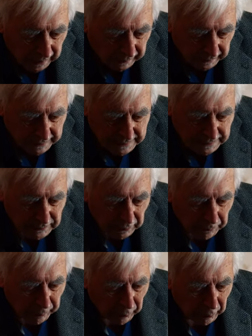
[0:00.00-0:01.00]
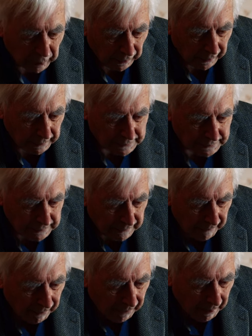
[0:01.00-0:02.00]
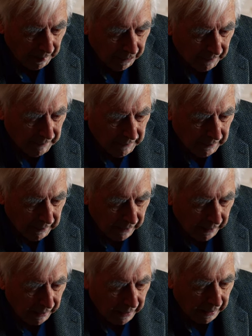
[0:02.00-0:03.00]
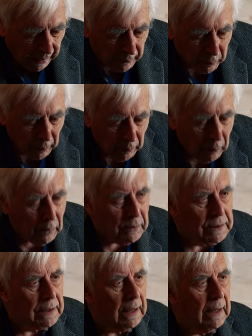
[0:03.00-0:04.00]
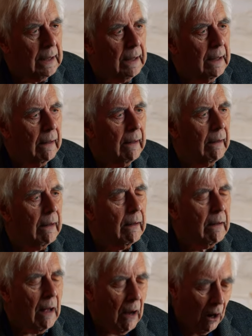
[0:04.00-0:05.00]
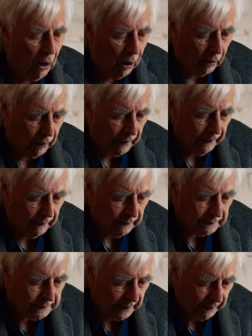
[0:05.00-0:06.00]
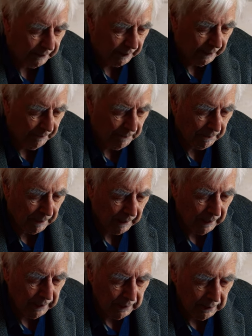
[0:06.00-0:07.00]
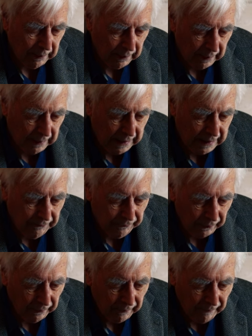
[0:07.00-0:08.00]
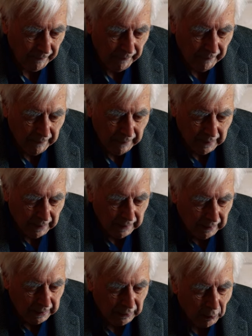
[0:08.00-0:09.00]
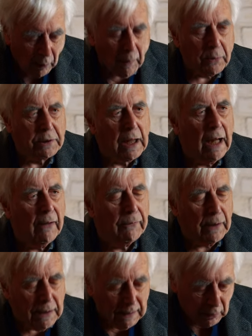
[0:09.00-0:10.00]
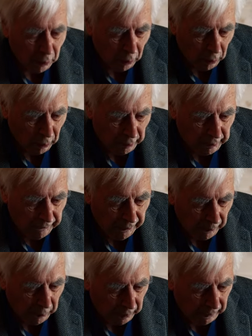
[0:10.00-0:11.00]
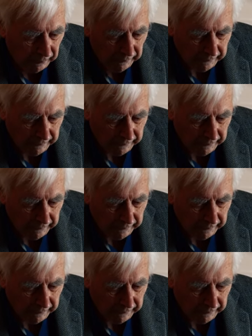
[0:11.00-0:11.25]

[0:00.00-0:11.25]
listen to a broadcast, and we will see horror, terror, evil in almost every corner of the world.